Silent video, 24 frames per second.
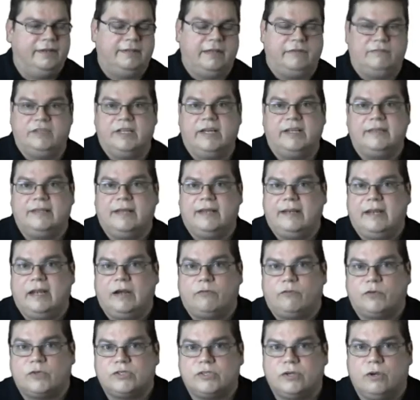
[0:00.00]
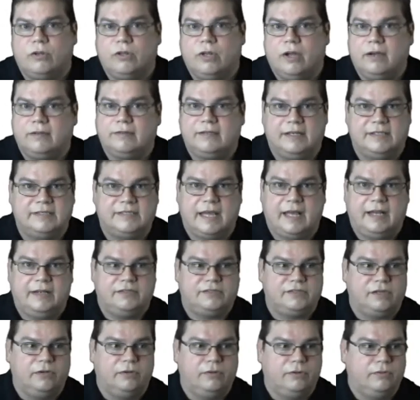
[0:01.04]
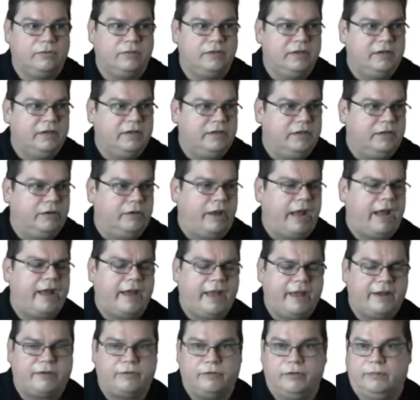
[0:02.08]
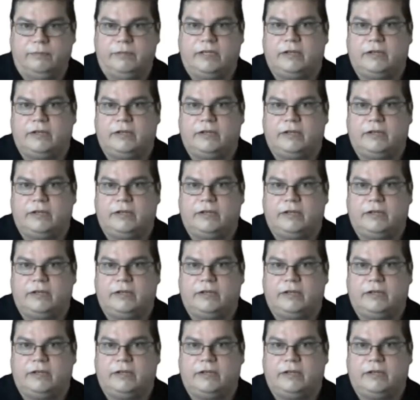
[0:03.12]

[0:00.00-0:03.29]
they've done that now for so long that it's had its own acronym.